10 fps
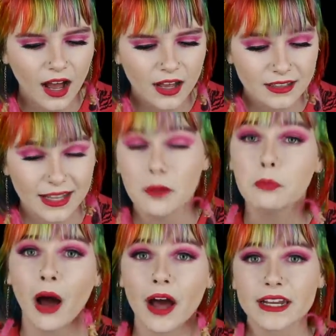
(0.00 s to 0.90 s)
like
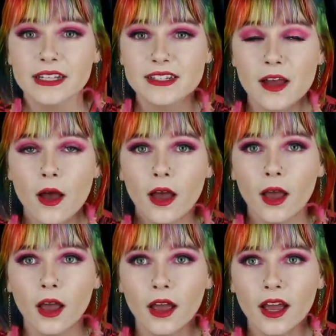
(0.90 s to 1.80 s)
parties
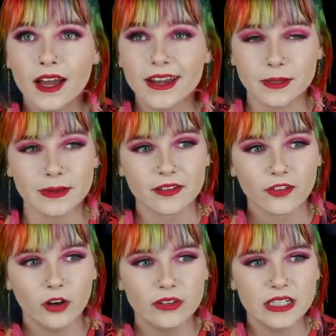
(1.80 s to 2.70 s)
in the middle of
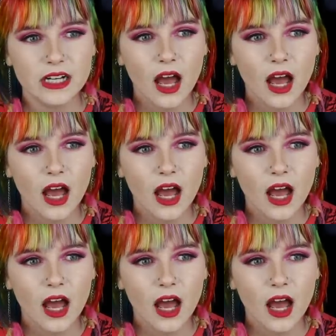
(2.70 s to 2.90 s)
COVID